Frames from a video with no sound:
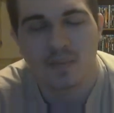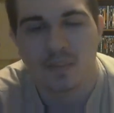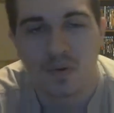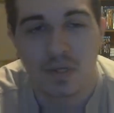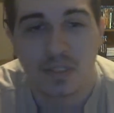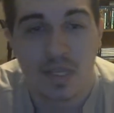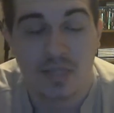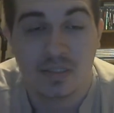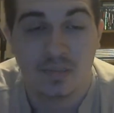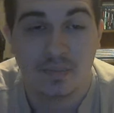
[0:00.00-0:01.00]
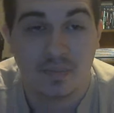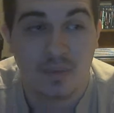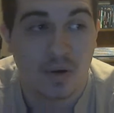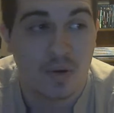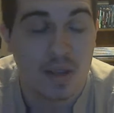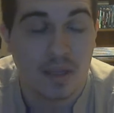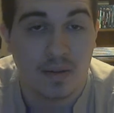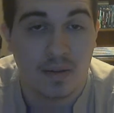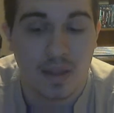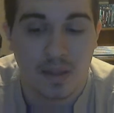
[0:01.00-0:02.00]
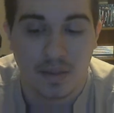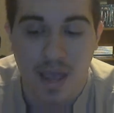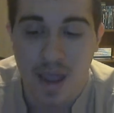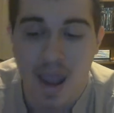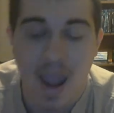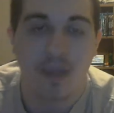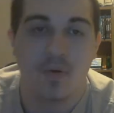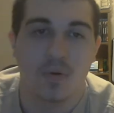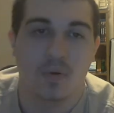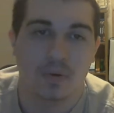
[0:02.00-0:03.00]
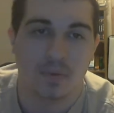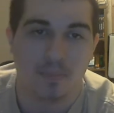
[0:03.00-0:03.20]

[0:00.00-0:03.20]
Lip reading: So it's, you know, that angle